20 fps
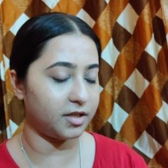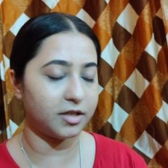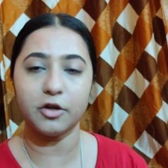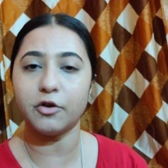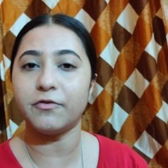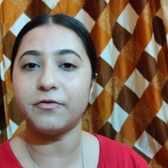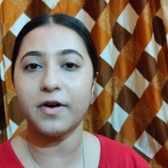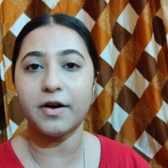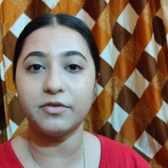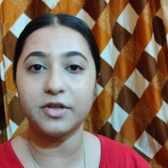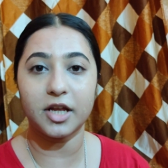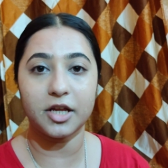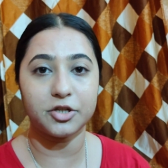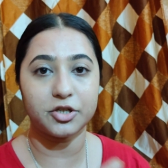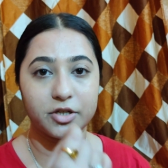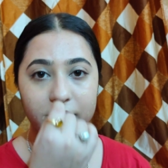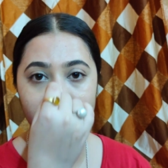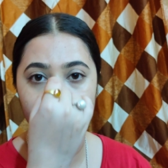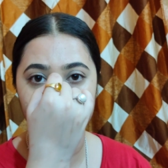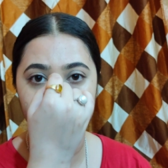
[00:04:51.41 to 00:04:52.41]
in your
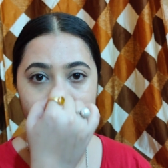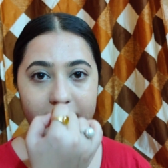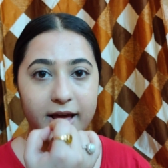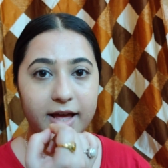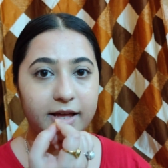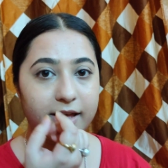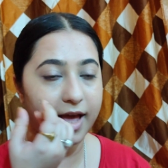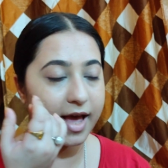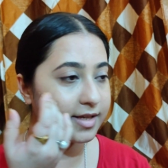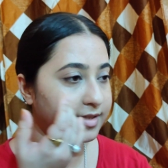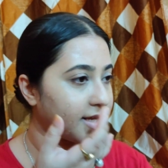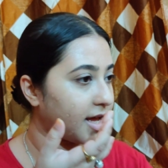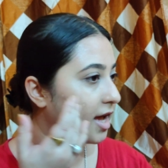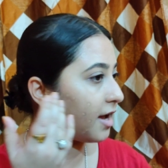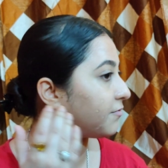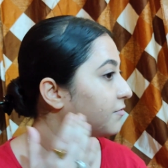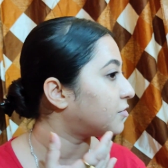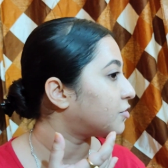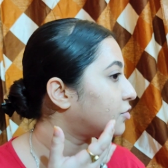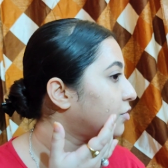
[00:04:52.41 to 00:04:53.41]
foundation and apply as I
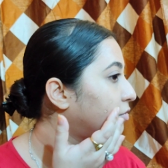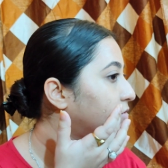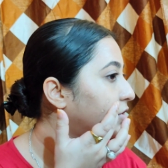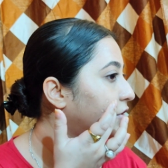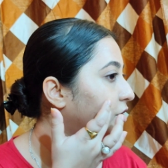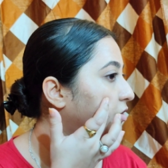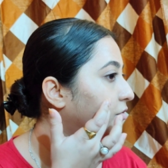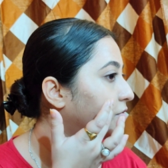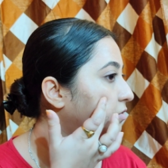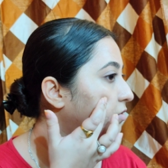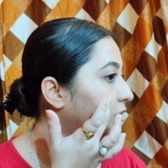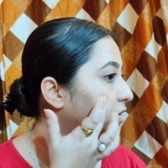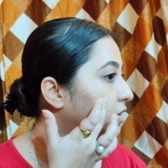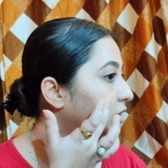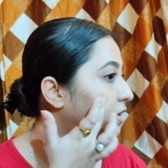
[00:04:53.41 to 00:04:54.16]
have shown you.